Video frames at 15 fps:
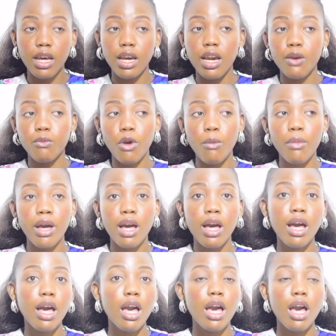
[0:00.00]
I remember
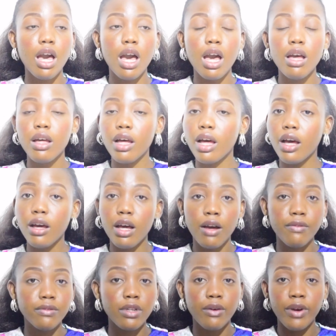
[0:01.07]

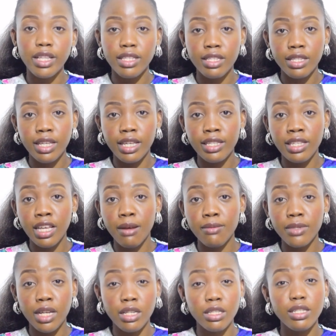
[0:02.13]
after writing the exams
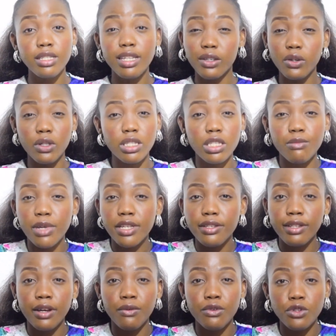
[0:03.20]
and the second
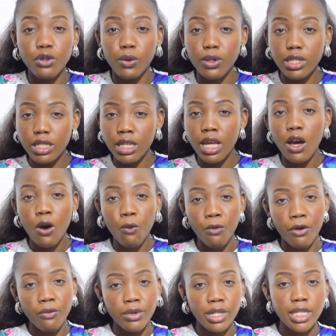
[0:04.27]
semester results
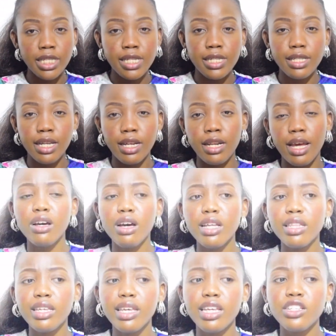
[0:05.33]
were released, and I
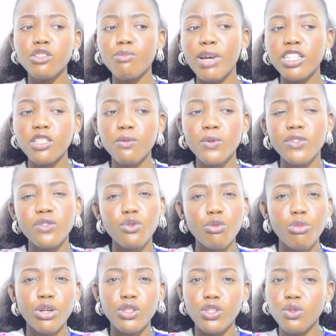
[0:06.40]
think my GPA was
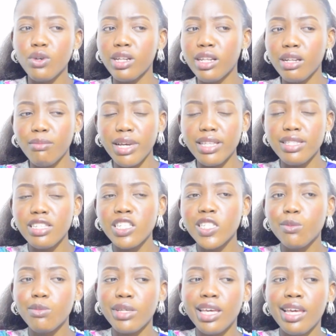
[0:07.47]
3.2, and then my
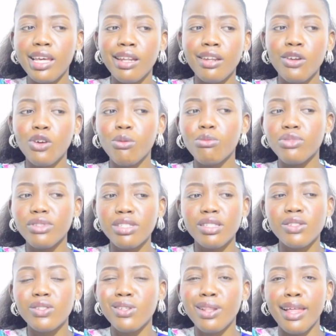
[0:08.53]
CGPA ended up boosting
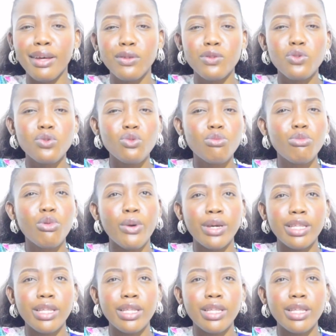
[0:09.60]
to like 2.1